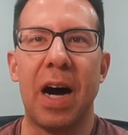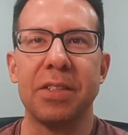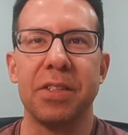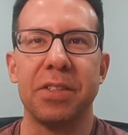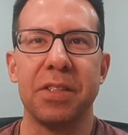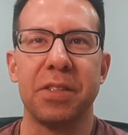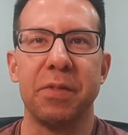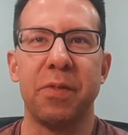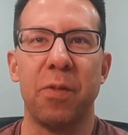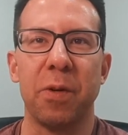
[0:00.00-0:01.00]
Oz is this
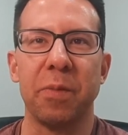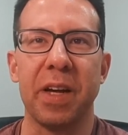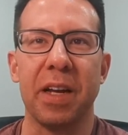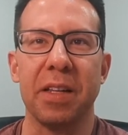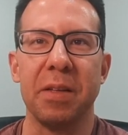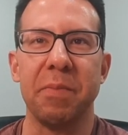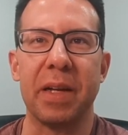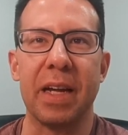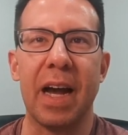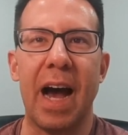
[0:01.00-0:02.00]
deformed, kind of
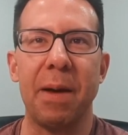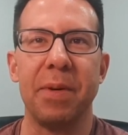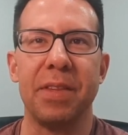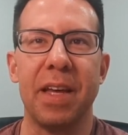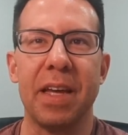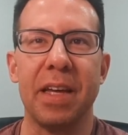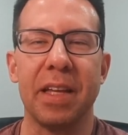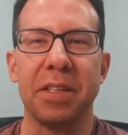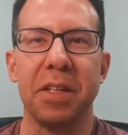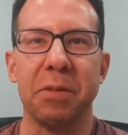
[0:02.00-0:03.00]
limping guy, but they
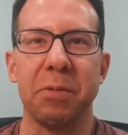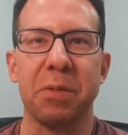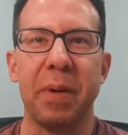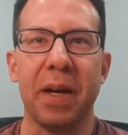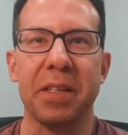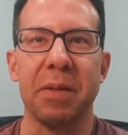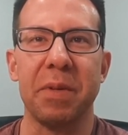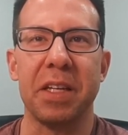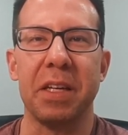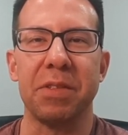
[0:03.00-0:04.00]
they clearly respect him.
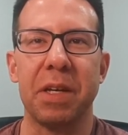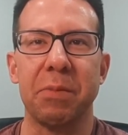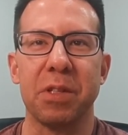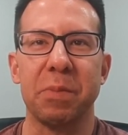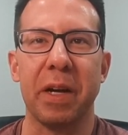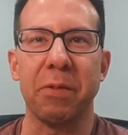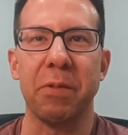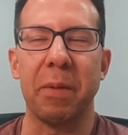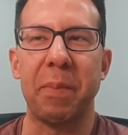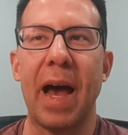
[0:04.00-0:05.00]
He gives them respect
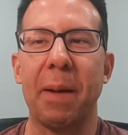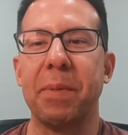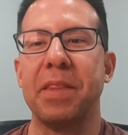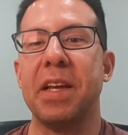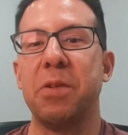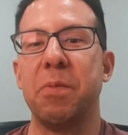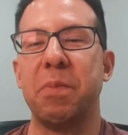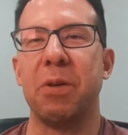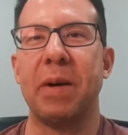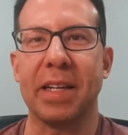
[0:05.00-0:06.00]
right back. But then you
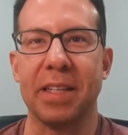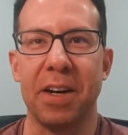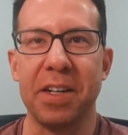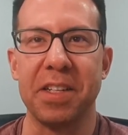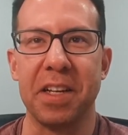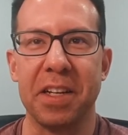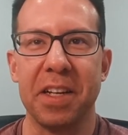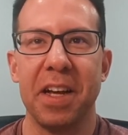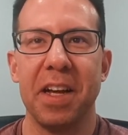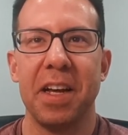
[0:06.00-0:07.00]
peel back the onion,
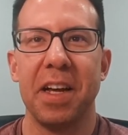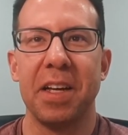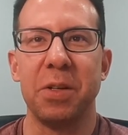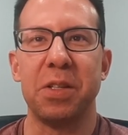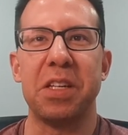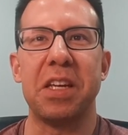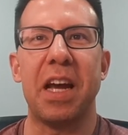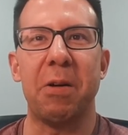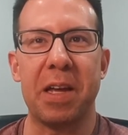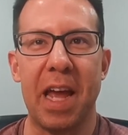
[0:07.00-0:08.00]
mm-hmm. you see
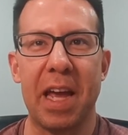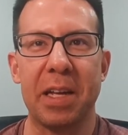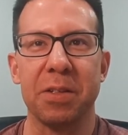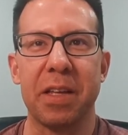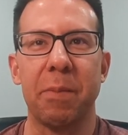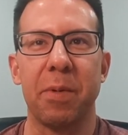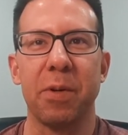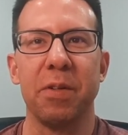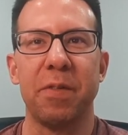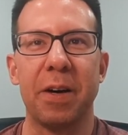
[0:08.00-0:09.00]
how he handles
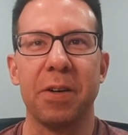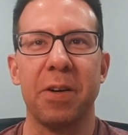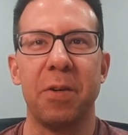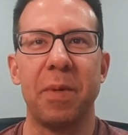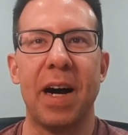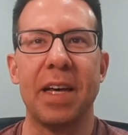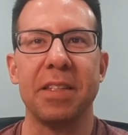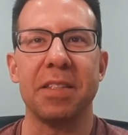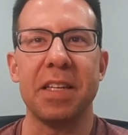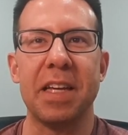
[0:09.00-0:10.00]
Alberto Falcone behind
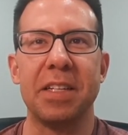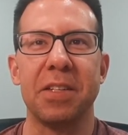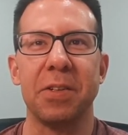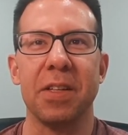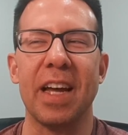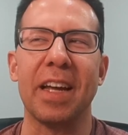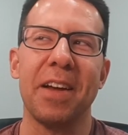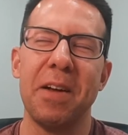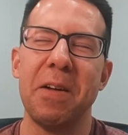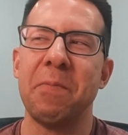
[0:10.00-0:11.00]
the scenes, and you're like,
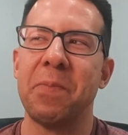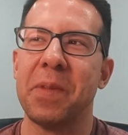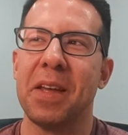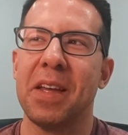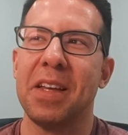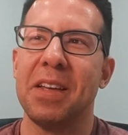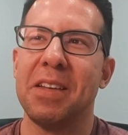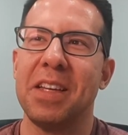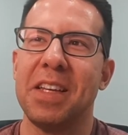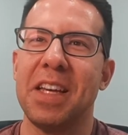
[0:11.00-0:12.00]

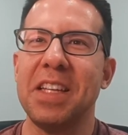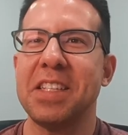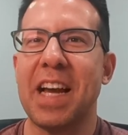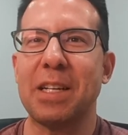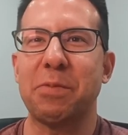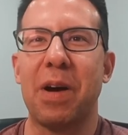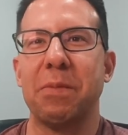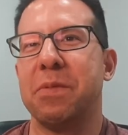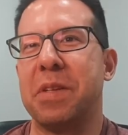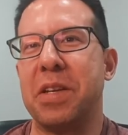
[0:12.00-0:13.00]
yeah, these guys
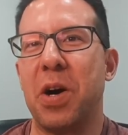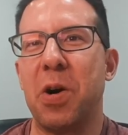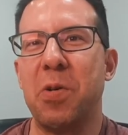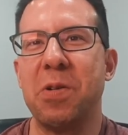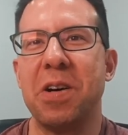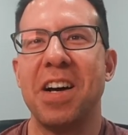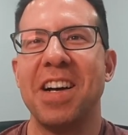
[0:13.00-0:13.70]
probably know.